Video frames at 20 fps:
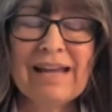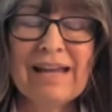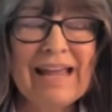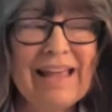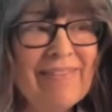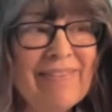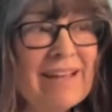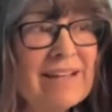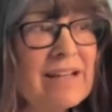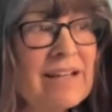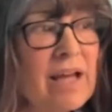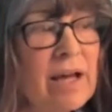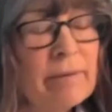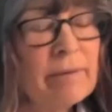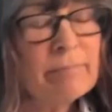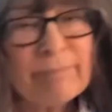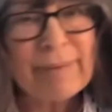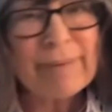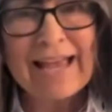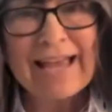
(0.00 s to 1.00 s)
and then
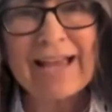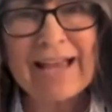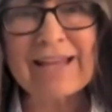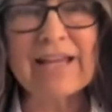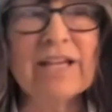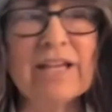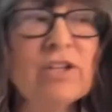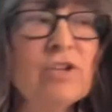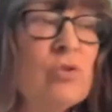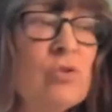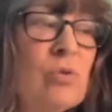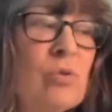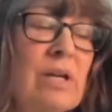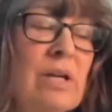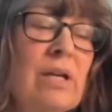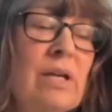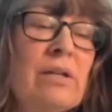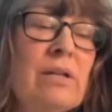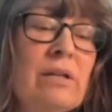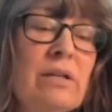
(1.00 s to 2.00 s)
come back and you
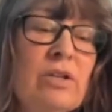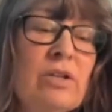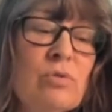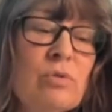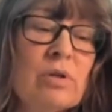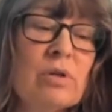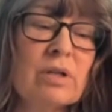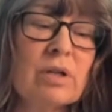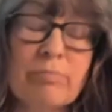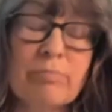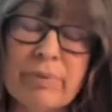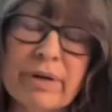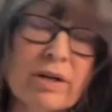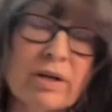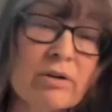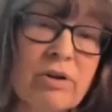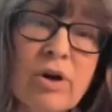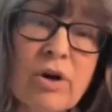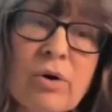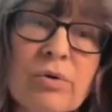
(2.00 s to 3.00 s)
can
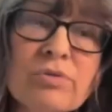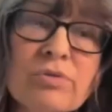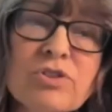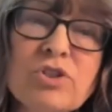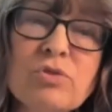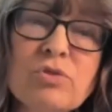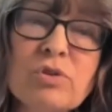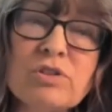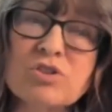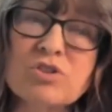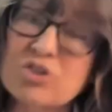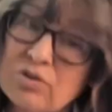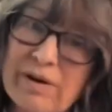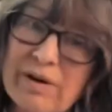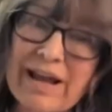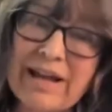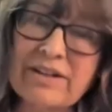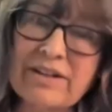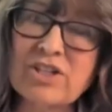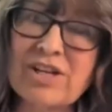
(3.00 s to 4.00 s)
compare notes, you can
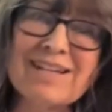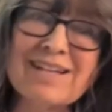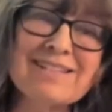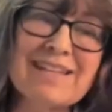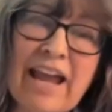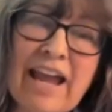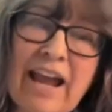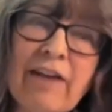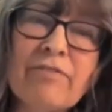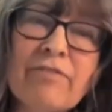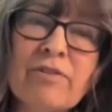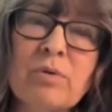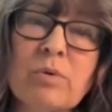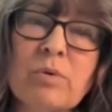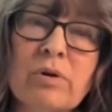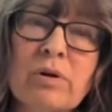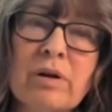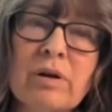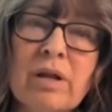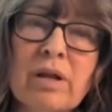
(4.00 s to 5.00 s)
strategize
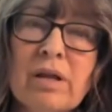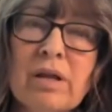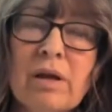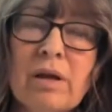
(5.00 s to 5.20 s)
afterward.